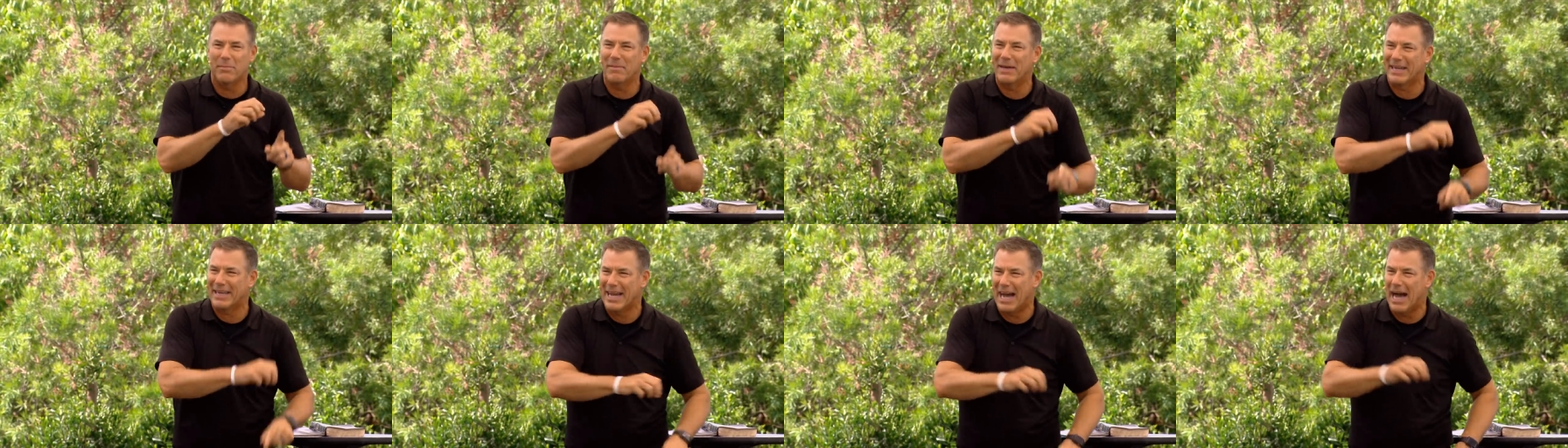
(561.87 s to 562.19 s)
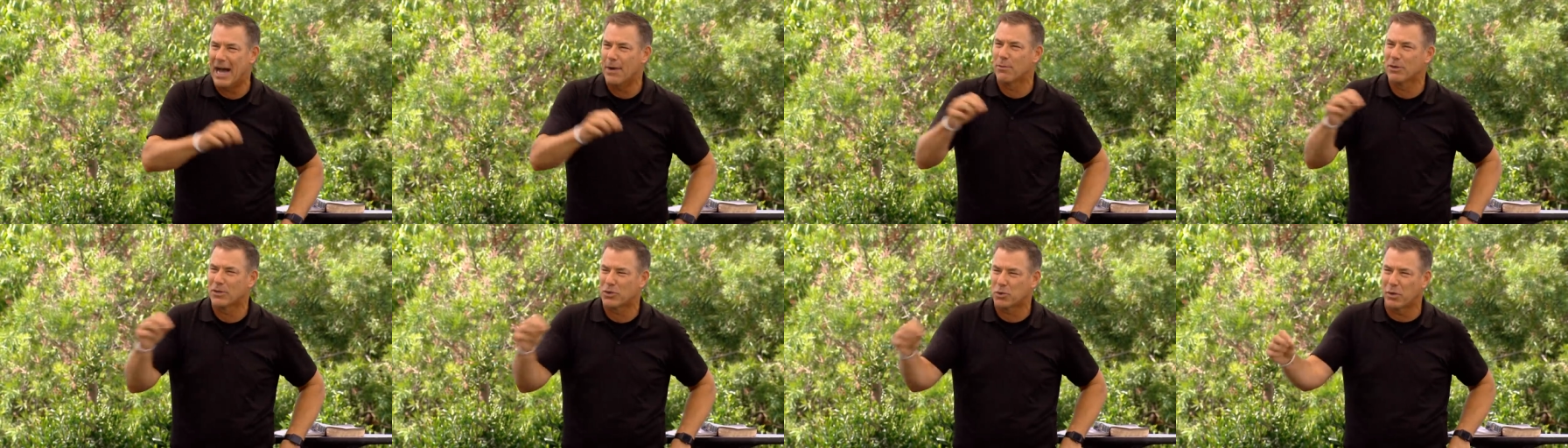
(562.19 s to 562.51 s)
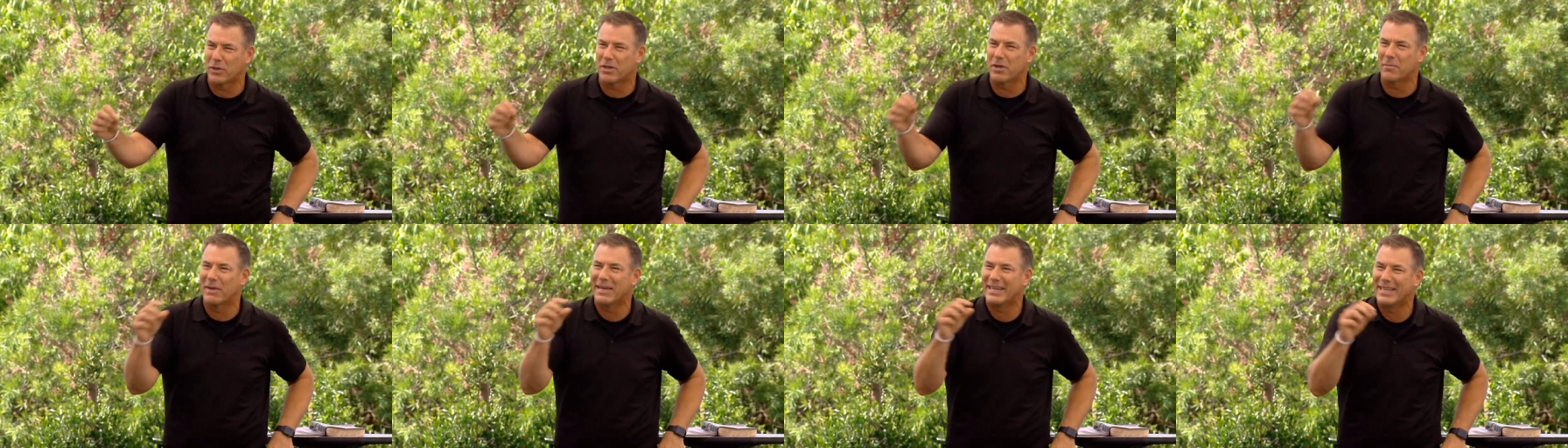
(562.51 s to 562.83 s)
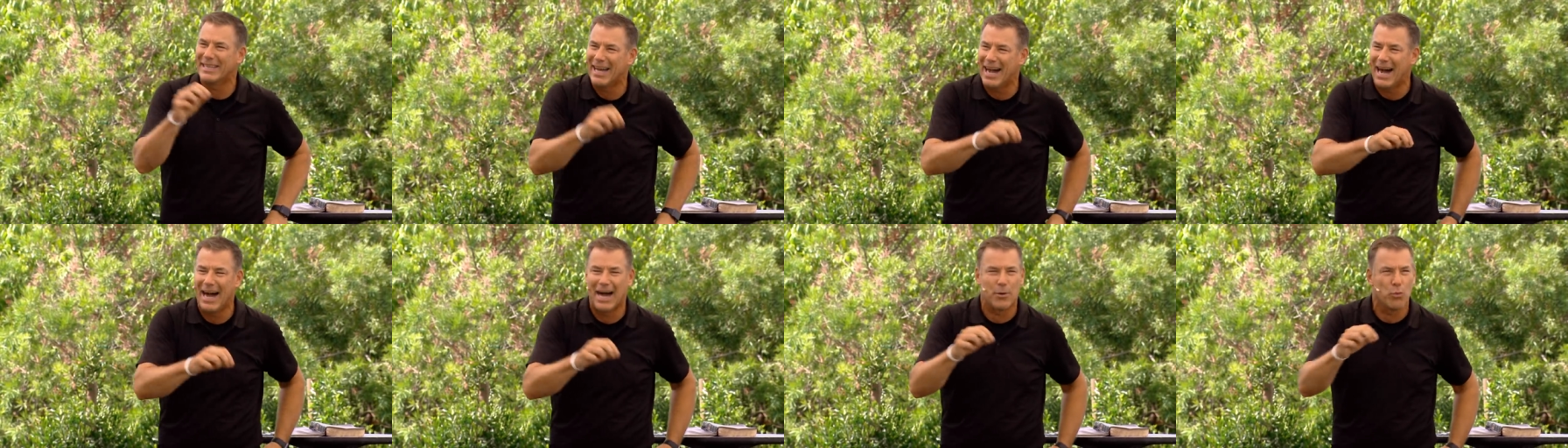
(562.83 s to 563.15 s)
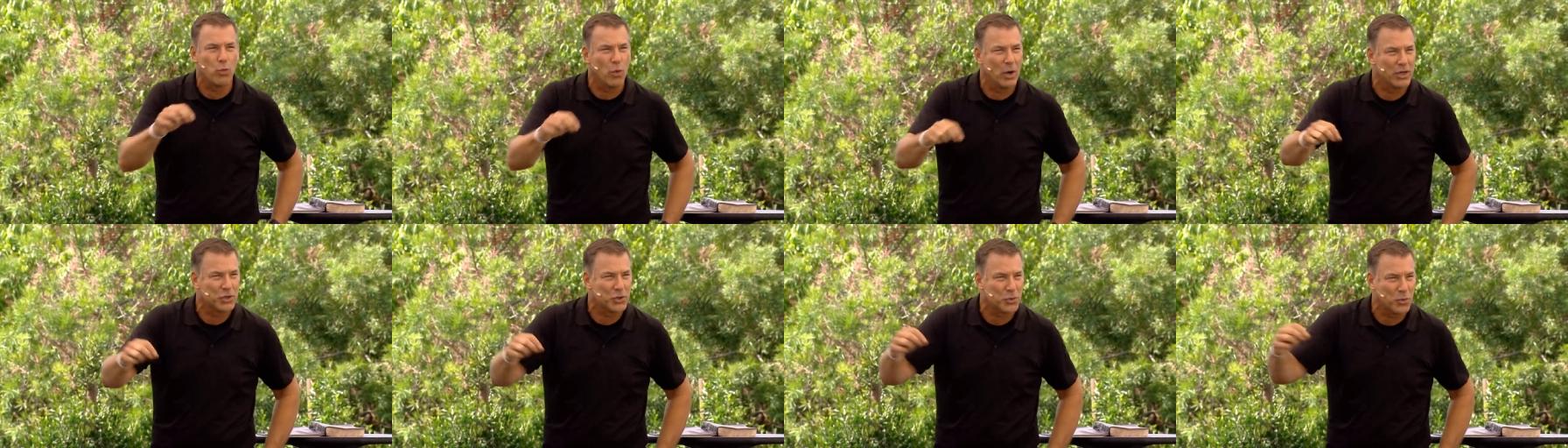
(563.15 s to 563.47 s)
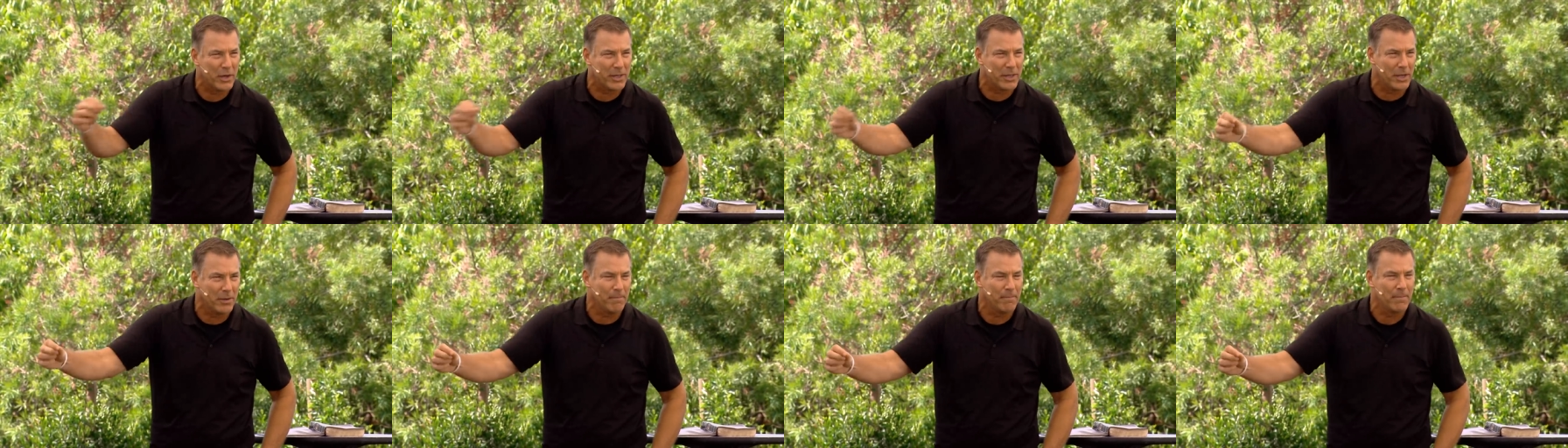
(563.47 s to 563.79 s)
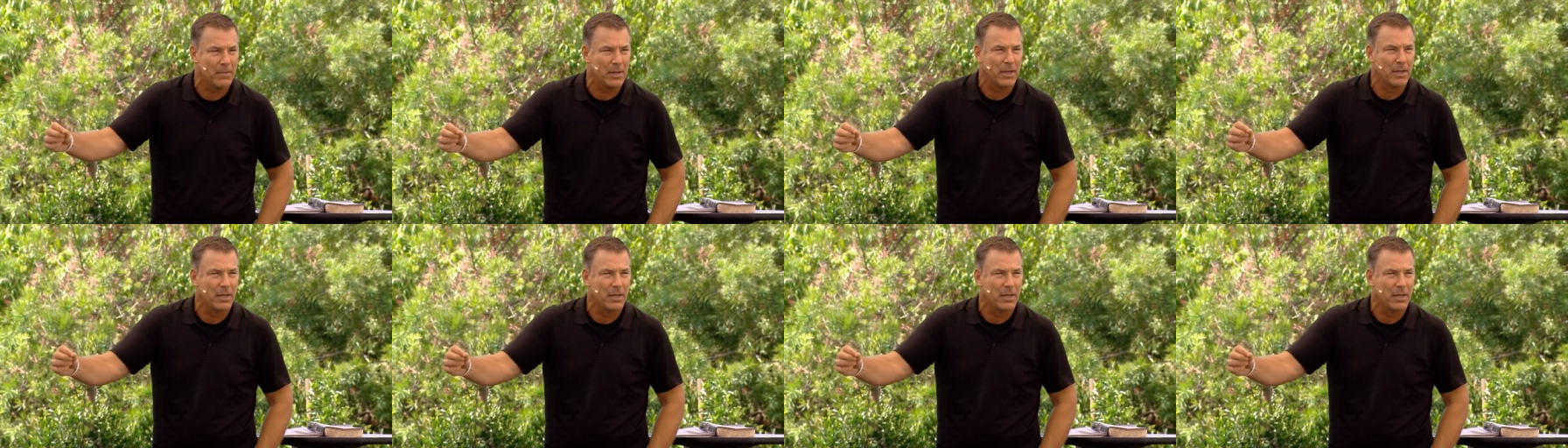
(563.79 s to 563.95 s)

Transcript: that God was with him, and God was with him.